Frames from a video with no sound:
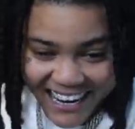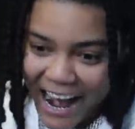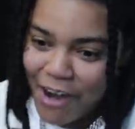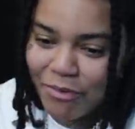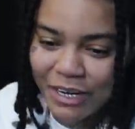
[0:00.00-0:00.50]
Like
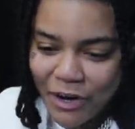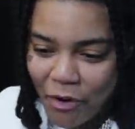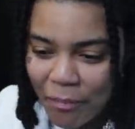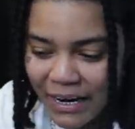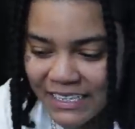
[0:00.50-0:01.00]
I really
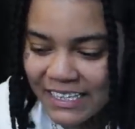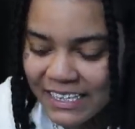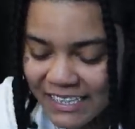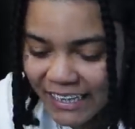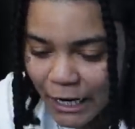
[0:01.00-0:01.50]
hold back to the
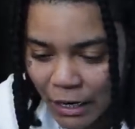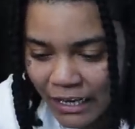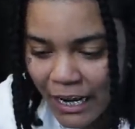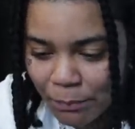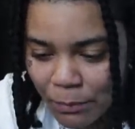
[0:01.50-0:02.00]
it Like a
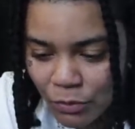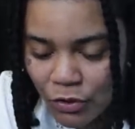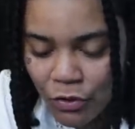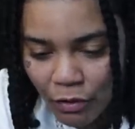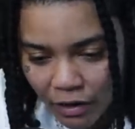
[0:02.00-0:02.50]
lot of people
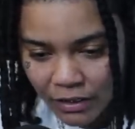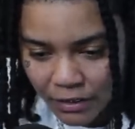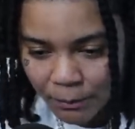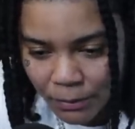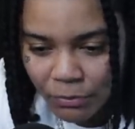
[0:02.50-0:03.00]
know
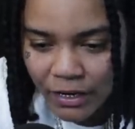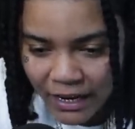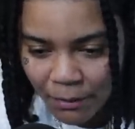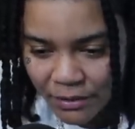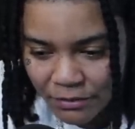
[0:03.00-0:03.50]
people that
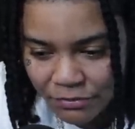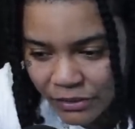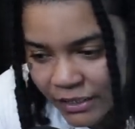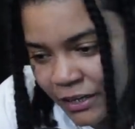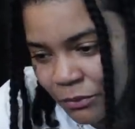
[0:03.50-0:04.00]
I've been
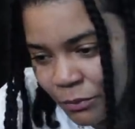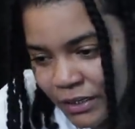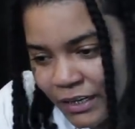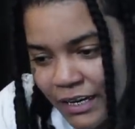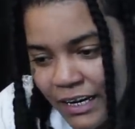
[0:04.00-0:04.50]
affiliated with.
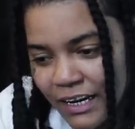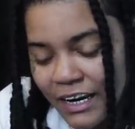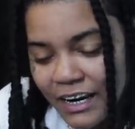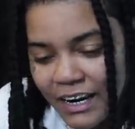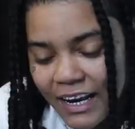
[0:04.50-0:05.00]

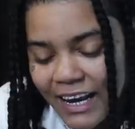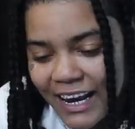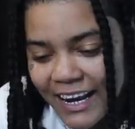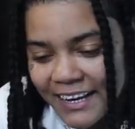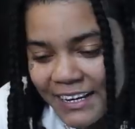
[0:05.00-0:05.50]

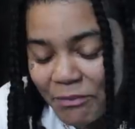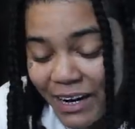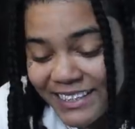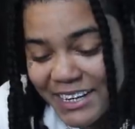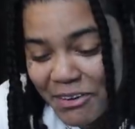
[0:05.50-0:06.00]
And when I say